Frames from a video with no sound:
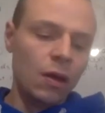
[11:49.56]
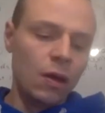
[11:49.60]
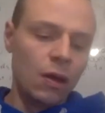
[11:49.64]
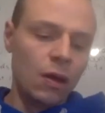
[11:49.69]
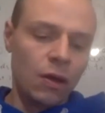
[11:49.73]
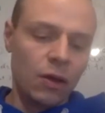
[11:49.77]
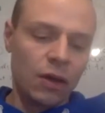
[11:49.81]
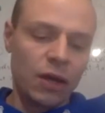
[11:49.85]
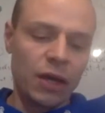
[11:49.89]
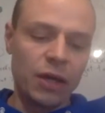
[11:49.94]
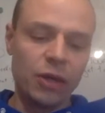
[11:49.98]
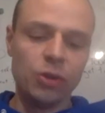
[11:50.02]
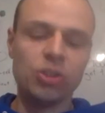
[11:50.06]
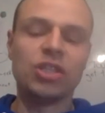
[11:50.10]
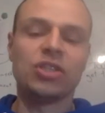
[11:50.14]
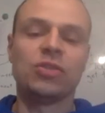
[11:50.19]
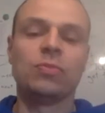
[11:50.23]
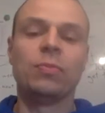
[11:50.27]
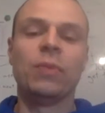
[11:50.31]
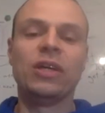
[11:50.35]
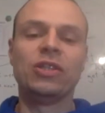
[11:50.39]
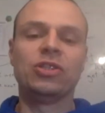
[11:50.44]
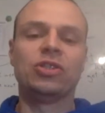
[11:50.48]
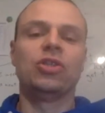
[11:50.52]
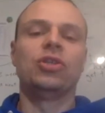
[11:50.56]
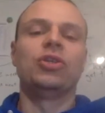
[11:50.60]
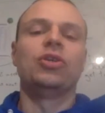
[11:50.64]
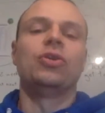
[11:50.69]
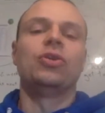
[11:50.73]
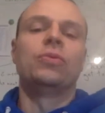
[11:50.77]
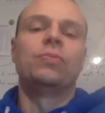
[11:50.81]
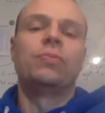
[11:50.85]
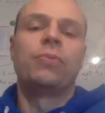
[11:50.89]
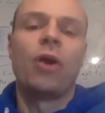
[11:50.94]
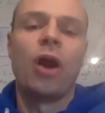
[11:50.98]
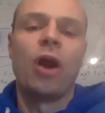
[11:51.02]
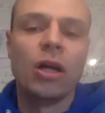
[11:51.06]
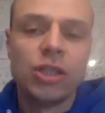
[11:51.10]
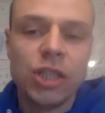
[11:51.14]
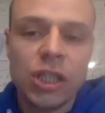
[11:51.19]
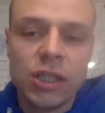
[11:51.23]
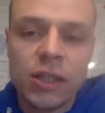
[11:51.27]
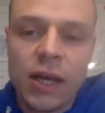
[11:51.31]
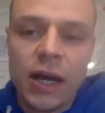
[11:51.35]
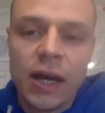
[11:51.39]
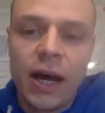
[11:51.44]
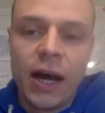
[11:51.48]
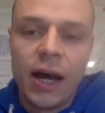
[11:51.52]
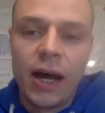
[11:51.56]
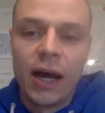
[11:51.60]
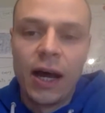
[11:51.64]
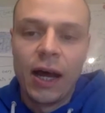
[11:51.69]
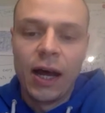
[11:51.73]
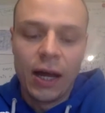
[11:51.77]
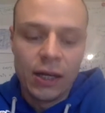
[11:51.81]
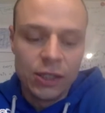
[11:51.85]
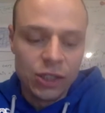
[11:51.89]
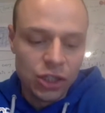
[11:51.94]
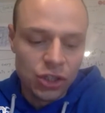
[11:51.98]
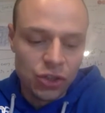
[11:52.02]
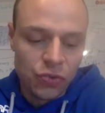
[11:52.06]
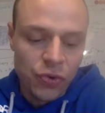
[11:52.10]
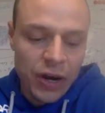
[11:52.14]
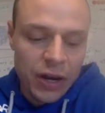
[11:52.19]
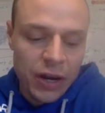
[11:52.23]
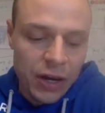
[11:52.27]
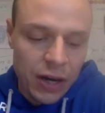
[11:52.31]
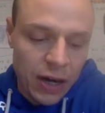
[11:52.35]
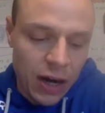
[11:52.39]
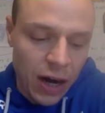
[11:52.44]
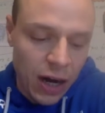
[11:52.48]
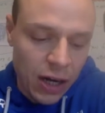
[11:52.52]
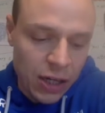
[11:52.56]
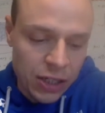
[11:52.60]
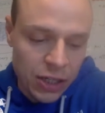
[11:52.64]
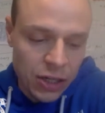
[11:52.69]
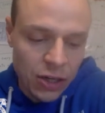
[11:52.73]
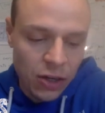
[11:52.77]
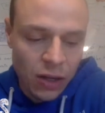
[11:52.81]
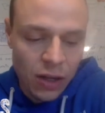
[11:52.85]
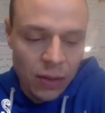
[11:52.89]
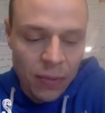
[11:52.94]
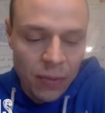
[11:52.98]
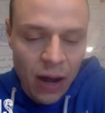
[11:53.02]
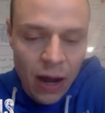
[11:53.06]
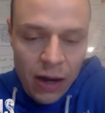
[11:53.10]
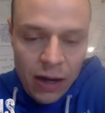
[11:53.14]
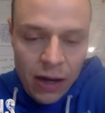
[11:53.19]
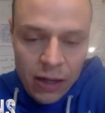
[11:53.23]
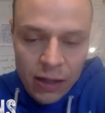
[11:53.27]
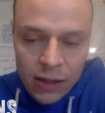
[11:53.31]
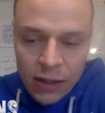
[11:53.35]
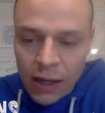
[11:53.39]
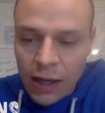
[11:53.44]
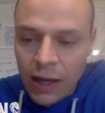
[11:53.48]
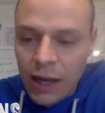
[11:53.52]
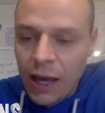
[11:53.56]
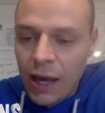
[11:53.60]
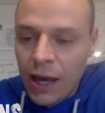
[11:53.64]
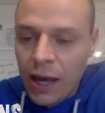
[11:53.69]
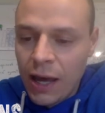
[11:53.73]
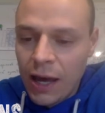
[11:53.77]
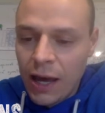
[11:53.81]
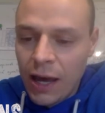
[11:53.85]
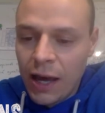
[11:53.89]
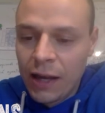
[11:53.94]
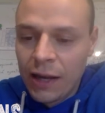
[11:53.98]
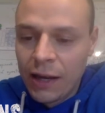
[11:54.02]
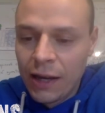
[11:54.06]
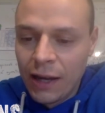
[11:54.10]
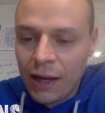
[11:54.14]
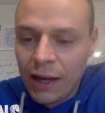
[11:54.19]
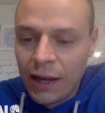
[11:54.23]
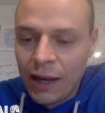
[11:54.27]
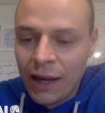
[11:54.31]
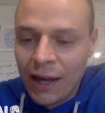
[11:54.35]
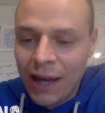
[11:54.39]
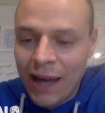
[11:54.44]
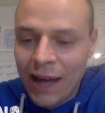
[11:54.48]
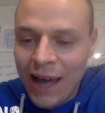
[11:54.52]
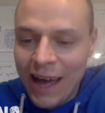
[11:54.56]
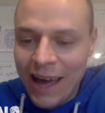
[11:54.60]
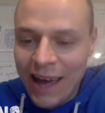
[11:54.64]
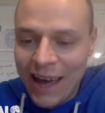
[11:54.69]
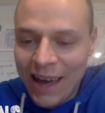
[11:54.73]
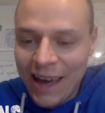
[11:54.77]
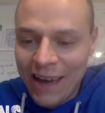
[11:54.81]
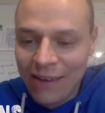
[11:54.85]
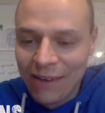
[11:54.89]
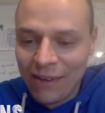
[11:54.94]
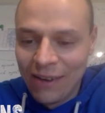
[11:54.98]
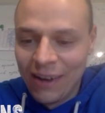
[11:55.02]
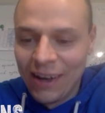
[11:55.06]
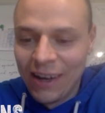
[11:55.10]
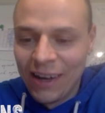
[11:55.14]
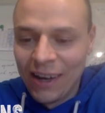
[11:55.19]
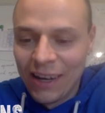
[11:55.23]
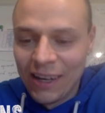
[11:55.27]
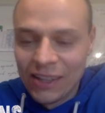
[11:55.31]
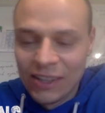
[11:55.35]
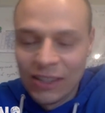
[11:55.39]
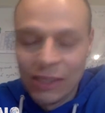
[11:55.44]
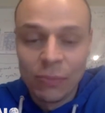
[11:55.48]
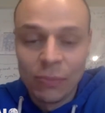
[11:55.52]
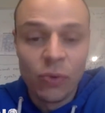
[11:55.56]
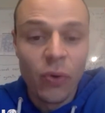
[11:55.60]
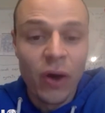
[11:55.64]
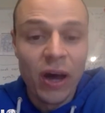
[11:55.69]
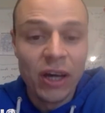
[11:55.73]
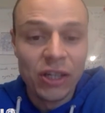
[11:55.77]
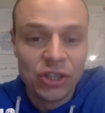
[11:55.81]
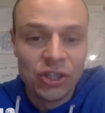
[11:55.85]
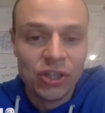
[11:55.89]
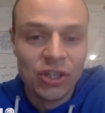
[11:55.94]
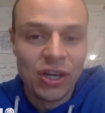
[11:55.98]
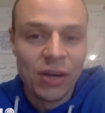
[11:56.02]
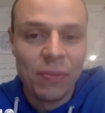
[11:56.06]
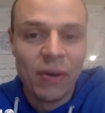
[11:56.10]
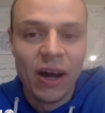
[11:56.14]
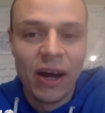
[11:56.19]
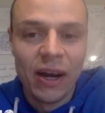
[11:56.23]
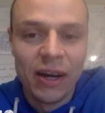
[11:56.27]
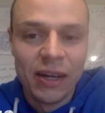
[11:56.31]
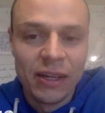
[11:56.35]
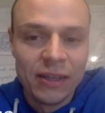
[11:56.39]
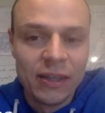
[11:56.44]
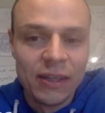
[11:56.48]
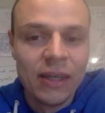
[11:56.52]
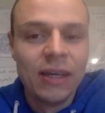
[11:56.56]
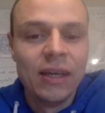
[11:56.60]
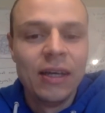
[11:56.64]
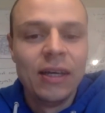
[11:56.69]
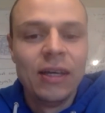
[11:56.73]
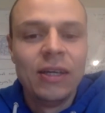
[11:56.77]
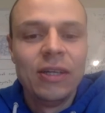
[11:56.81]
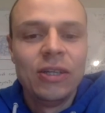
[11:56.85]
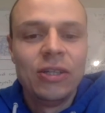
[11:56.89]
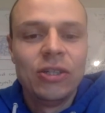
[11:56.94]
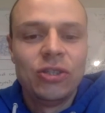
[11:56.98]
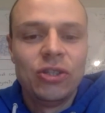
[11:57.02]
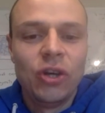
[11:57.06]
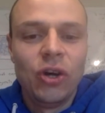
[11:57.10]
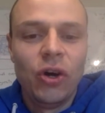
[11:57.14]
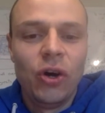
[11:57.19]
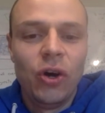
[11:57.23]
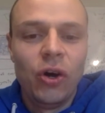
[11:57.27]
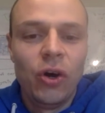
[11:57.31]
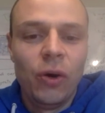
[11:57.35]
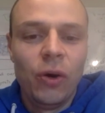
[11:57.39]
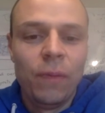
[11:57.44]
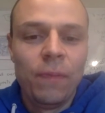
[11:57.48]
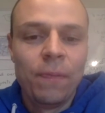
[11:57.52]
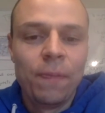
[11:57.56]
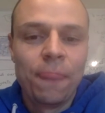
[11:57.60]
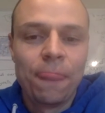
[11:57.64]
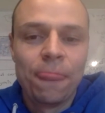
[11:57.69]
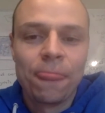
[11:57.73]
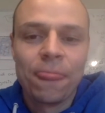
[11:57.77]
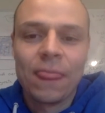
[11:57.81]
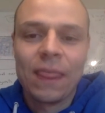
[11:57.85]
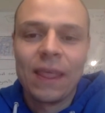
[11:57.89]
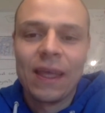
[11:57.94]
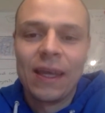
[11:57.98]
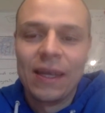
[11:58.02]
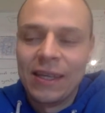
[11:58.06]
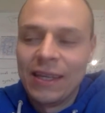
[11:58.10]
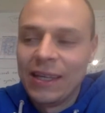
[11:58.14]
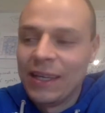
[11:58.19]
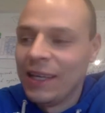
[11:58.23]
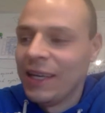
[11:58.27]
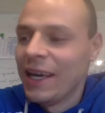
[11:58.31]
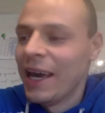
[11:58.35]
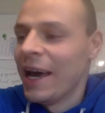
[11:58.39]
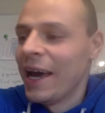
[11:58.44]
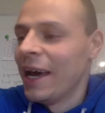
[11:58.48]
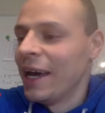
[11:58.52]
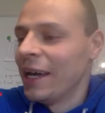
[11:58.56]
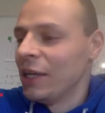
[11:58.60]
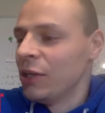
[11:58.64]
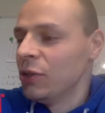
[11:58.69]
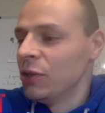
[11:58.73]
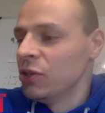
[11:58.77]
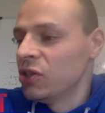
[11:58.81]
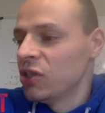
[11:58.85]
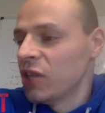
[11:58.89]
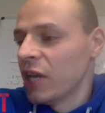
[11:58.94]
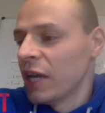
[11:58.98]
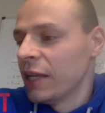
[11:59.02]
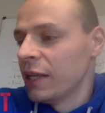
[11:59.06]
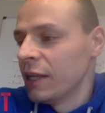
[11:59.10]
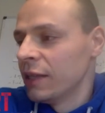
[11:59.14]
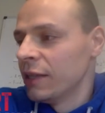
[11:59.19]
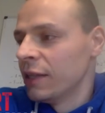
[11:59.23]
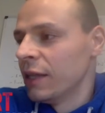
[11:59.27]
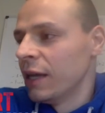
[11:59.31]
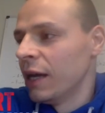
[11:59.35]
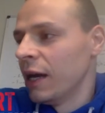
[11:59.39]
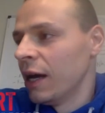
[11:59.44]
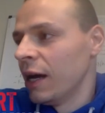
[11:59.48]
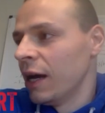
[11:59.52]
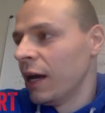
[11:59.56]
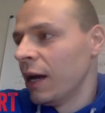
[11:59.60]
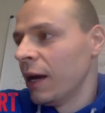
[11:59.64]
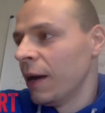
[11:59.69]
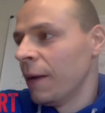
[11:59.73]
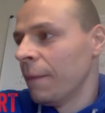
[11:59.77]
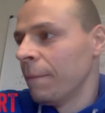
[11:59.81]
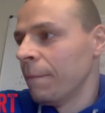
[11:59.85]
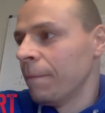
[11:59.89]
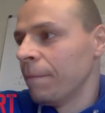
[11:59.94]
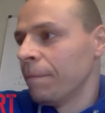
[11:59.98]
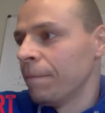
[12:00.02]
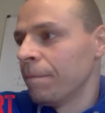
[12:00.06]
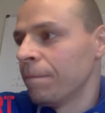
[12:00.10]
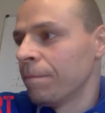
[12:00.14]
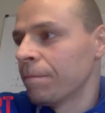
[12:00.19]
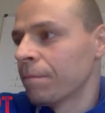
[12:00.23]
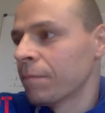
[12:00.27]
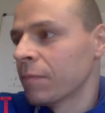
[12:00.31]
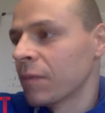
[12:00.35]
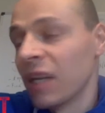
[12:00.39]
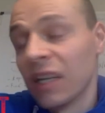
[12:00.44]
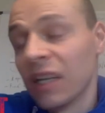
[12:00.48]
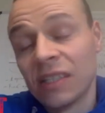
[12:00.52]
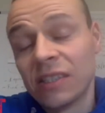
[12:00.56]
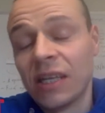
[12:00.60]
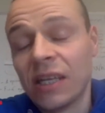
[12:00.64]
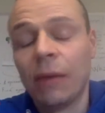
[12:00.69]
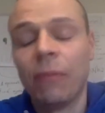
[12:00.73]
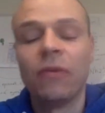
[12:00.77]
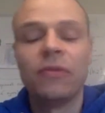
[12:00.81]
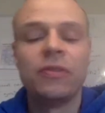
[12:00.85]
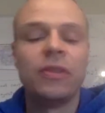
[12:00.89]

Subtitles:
Okay, you just mentioned your project. I just read an article about it, and I have some question about it. So, yeah, you said that some of